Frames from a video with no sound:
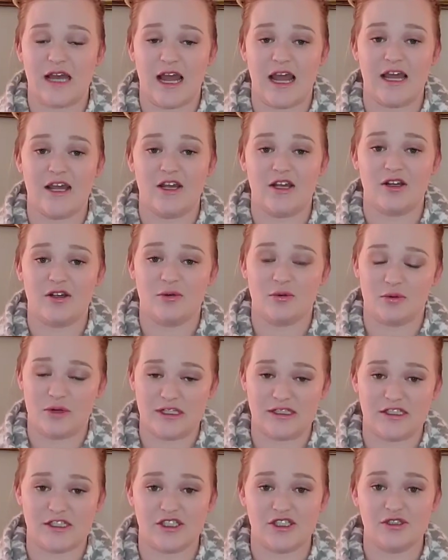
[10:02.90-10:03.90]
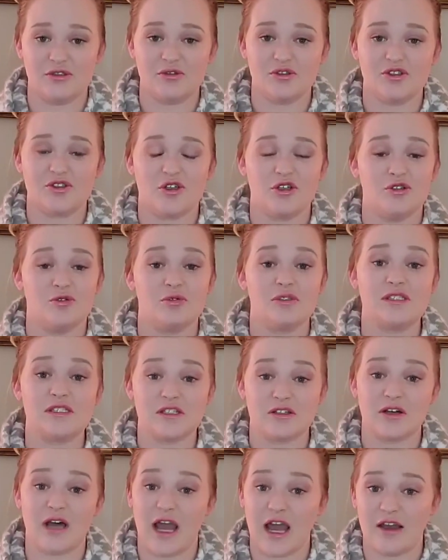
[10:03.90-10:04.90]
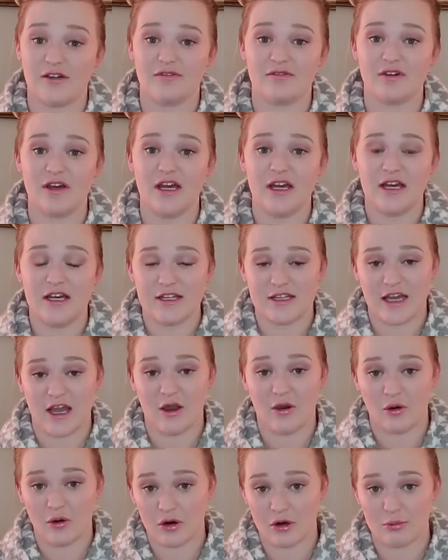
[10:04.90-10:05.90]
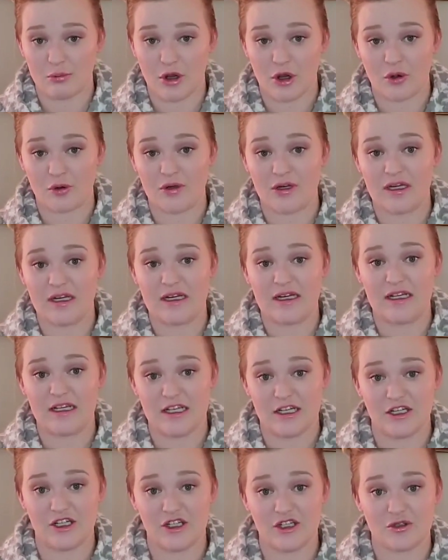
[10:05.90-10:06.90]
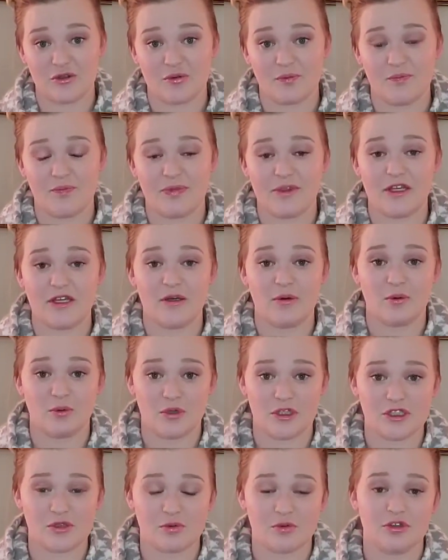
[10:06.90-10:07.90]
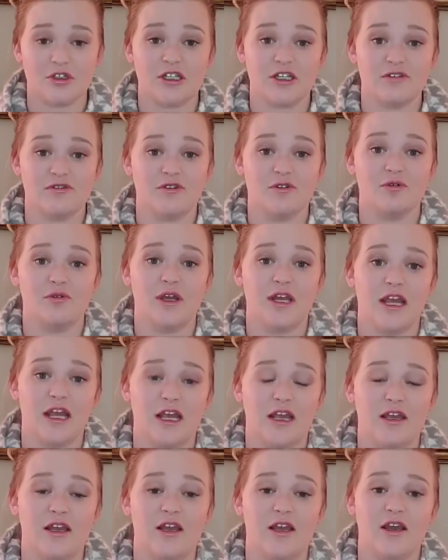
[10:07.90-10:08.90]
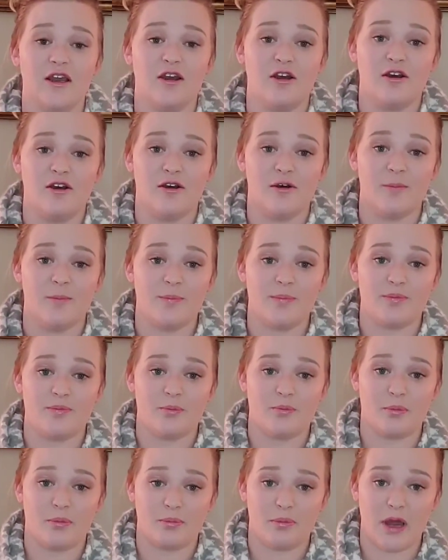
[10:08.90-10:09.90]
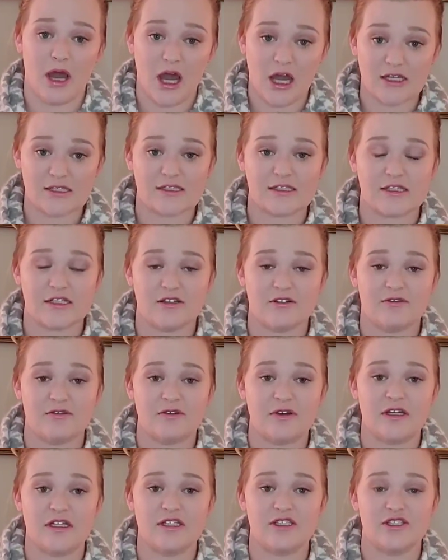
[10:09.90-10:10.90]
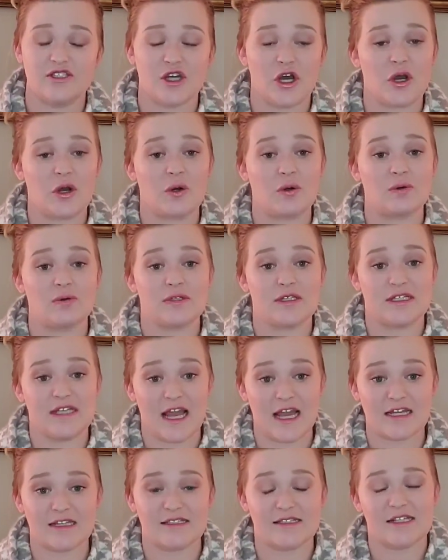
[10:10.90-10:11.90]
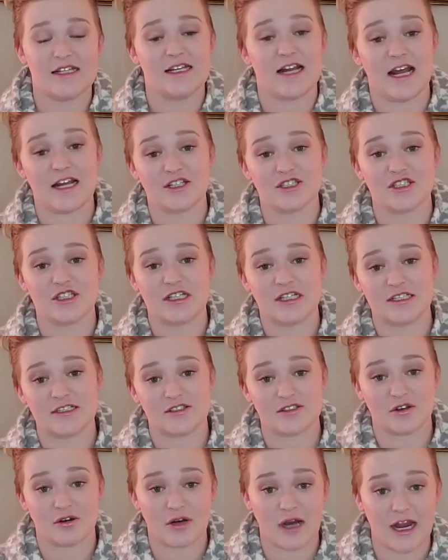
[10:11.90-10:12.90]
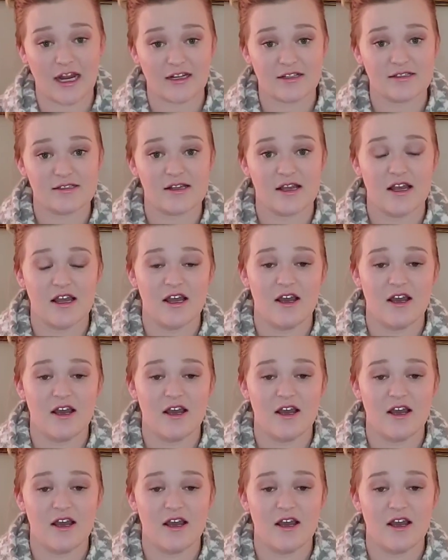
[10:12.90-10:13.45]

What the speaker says: that residue, so you still have that hormone in you, which will give you a positive. So yes, it actually is correct